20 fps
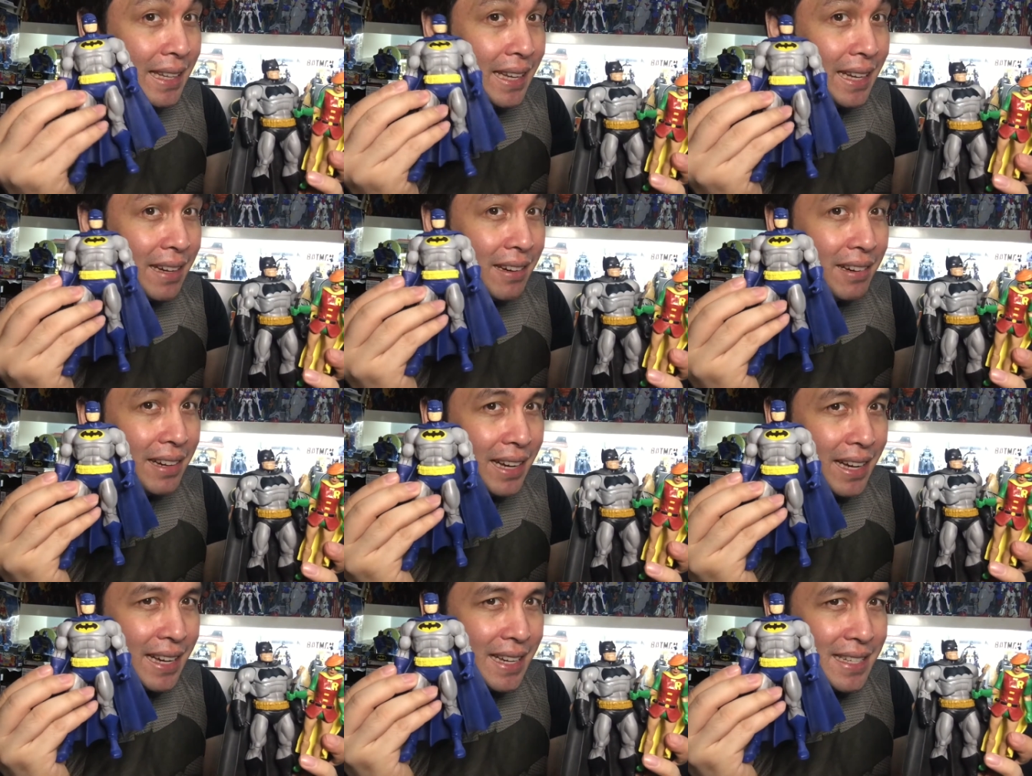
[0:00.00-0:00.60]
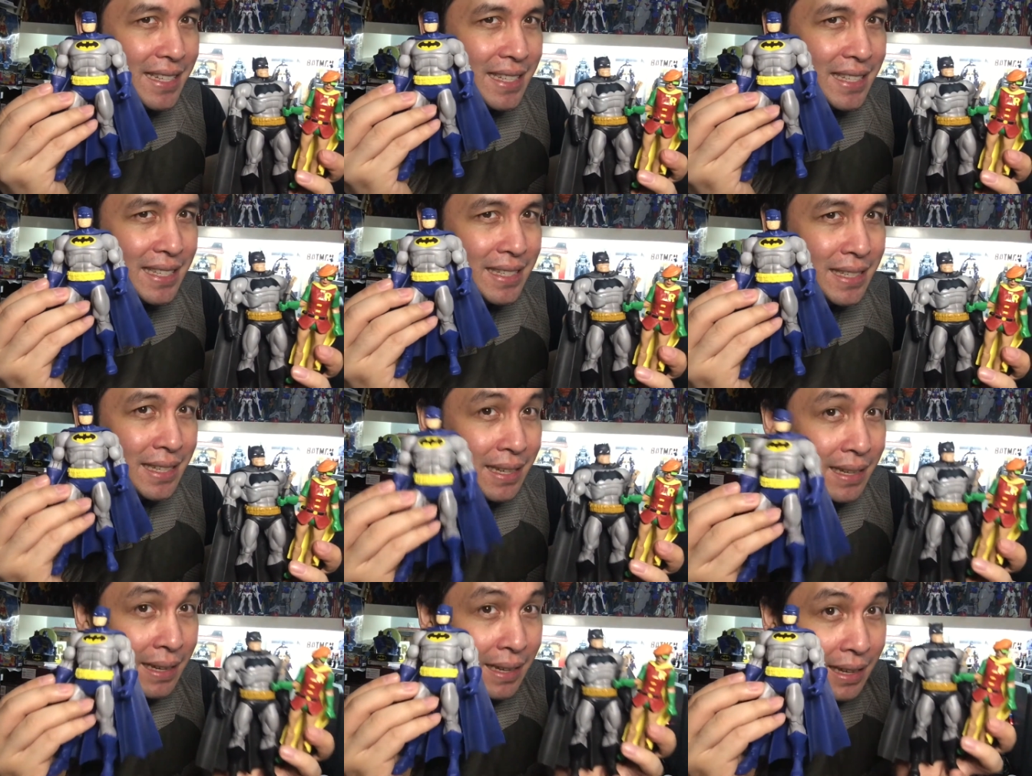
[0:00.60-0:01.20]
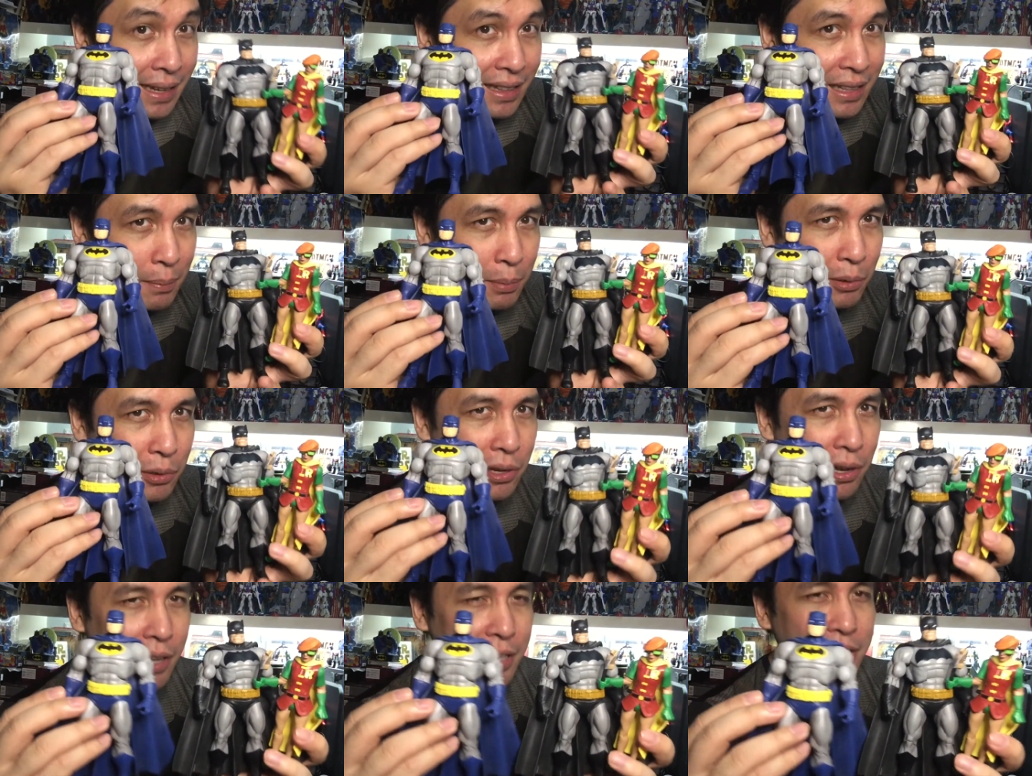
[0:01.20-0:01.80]
here is the
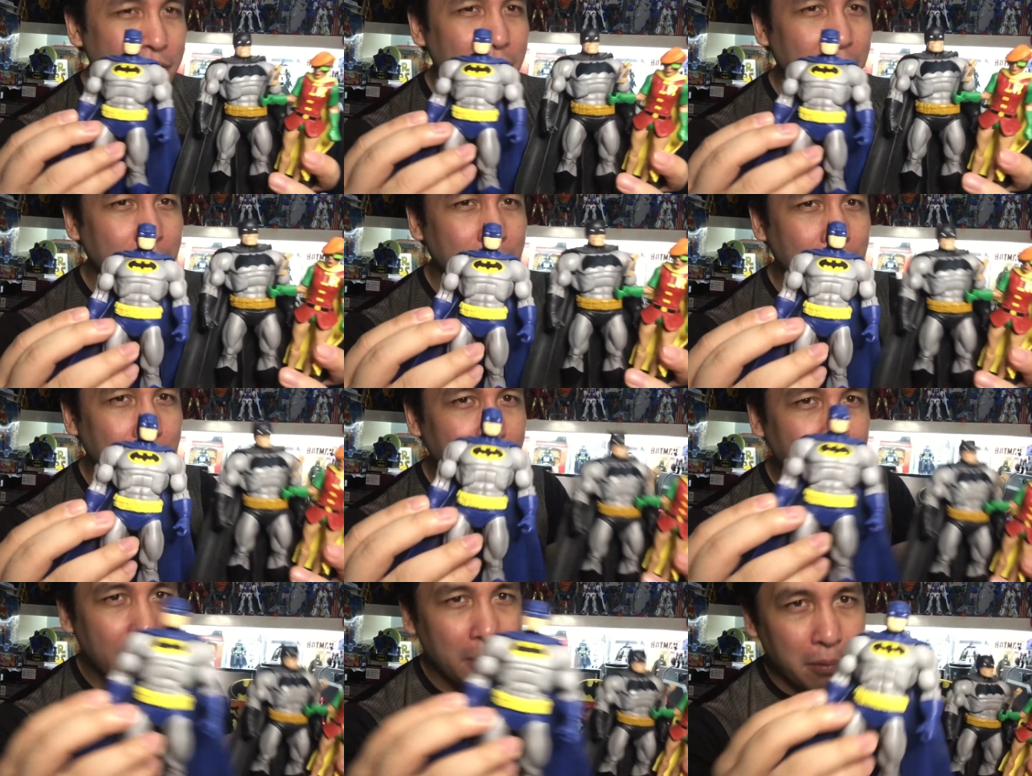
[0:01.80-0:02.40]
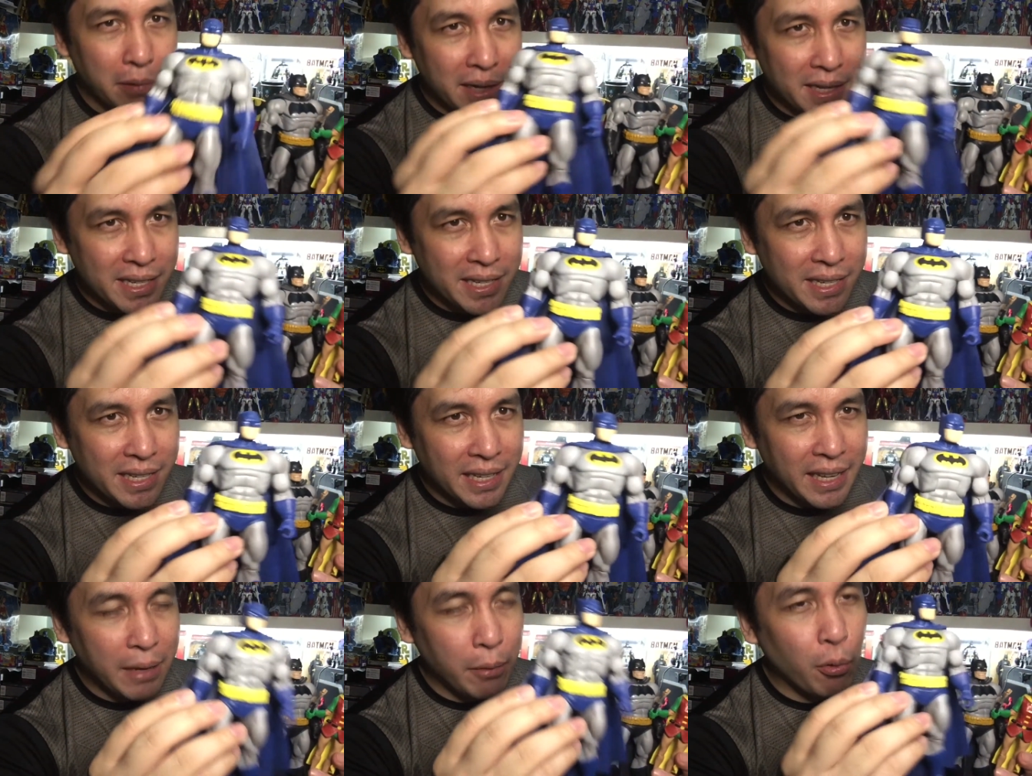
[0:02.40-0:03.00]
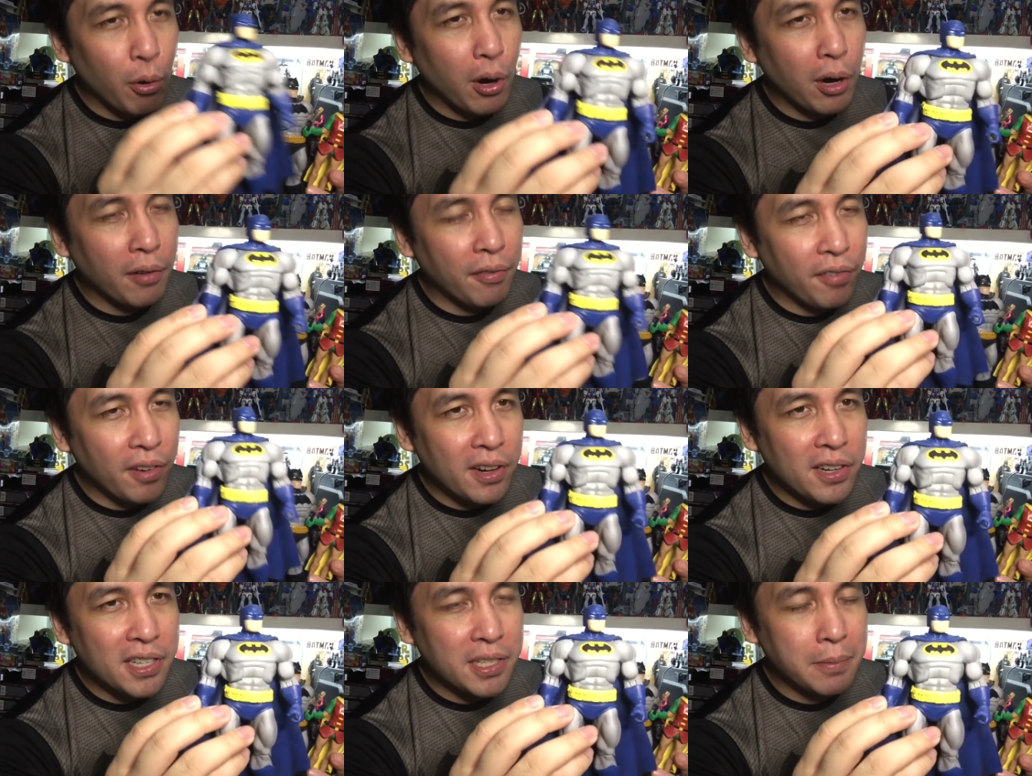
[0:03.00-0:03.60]
blue costume, which he wore
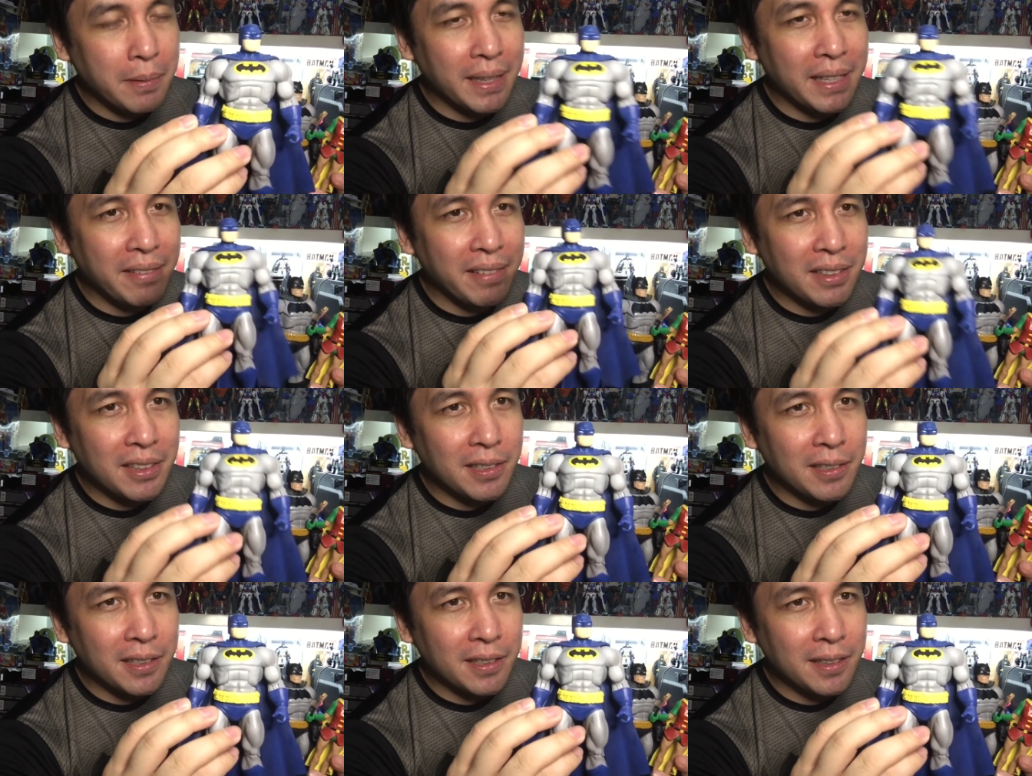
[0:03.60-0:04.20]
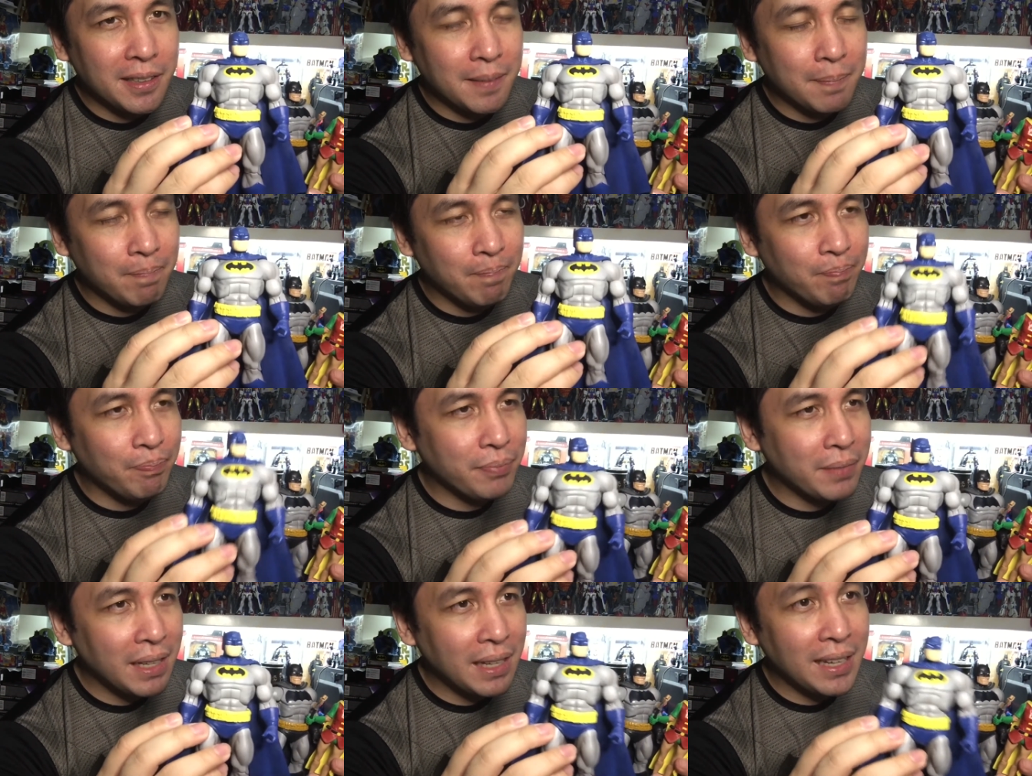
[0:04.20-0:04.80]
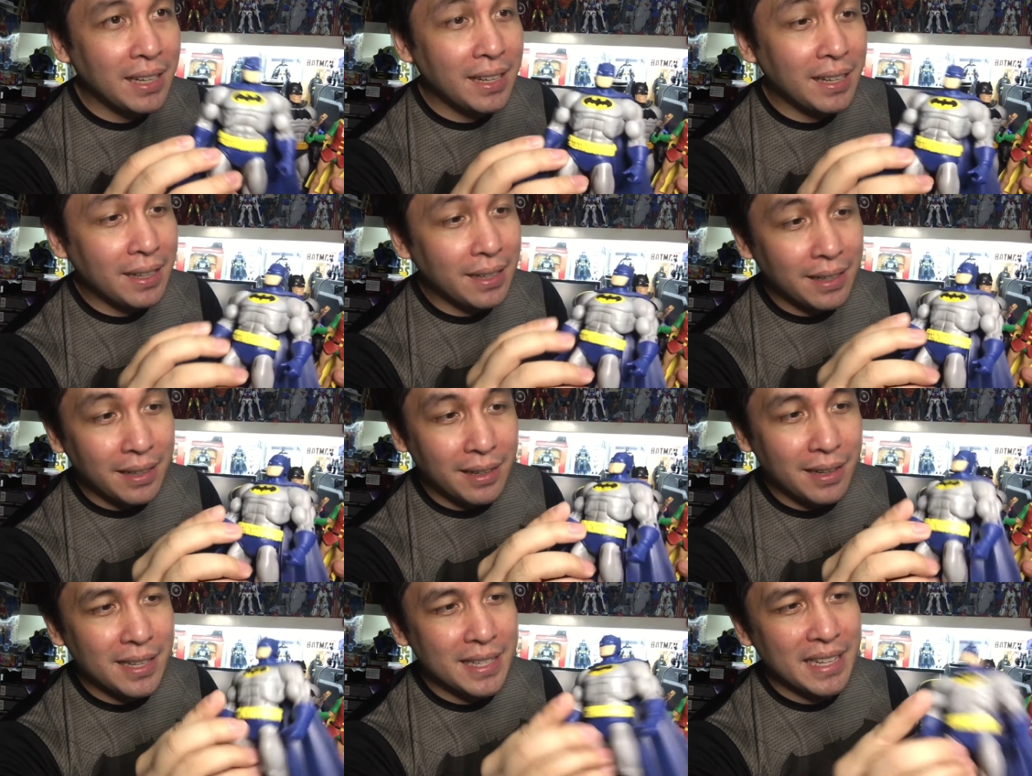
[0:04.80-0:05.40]
first when he returned,
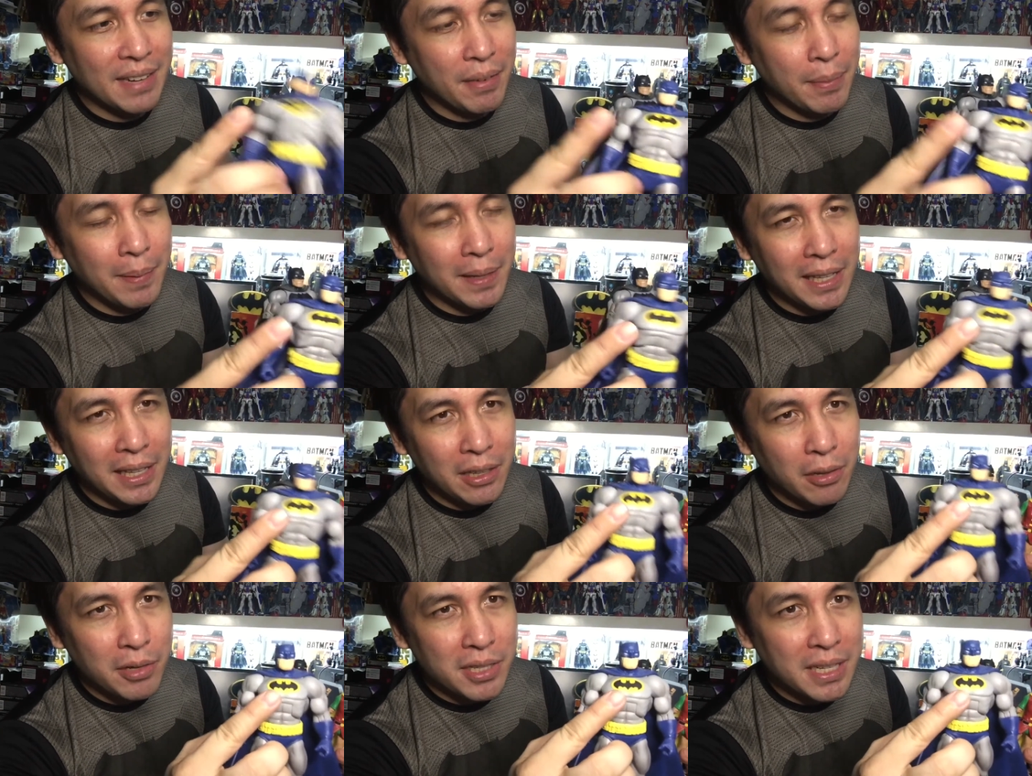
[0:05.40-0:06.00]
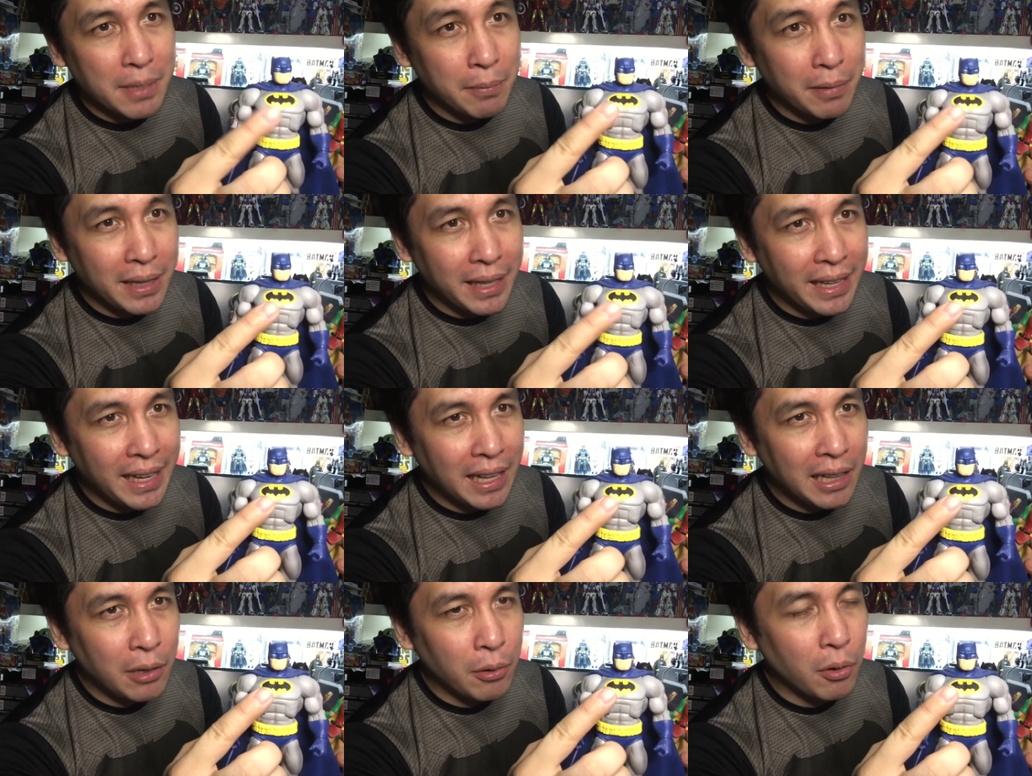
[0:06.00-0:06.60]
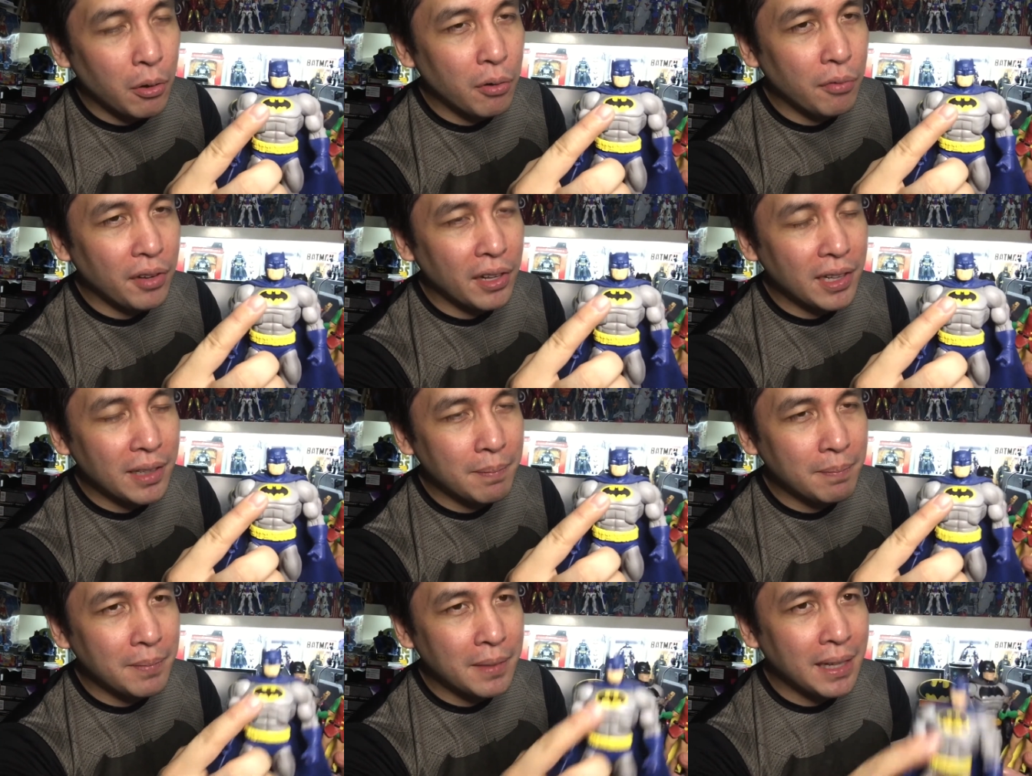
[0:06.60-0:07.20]
because everybody knows him with the yellow
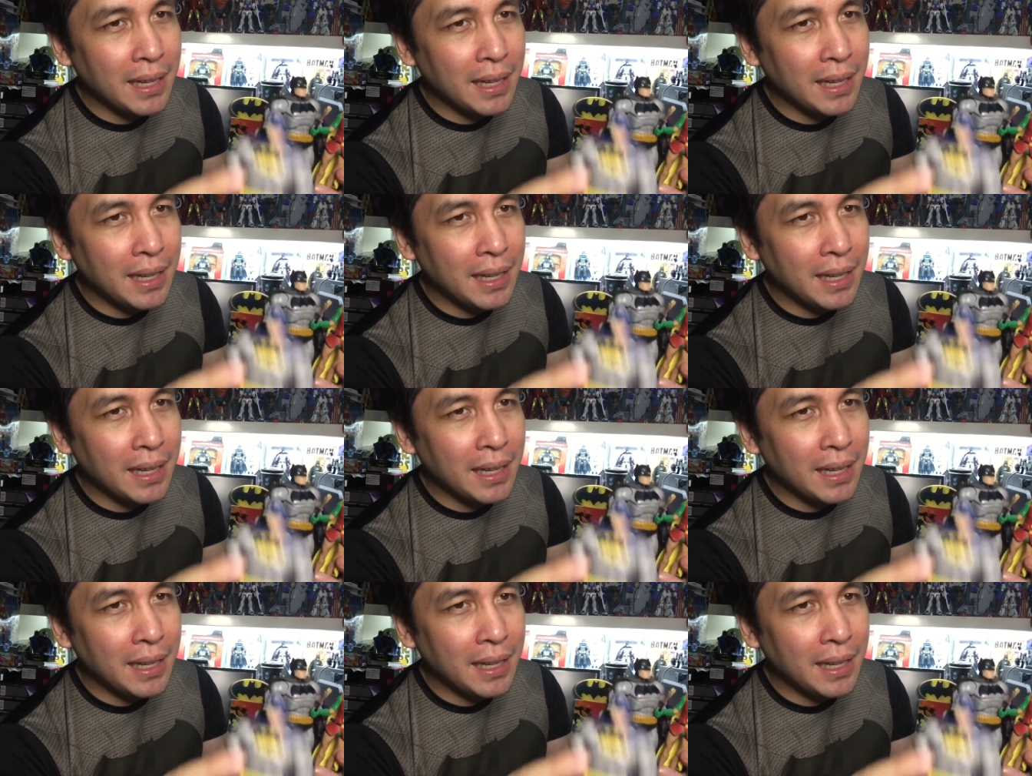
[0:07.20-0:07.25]
oval.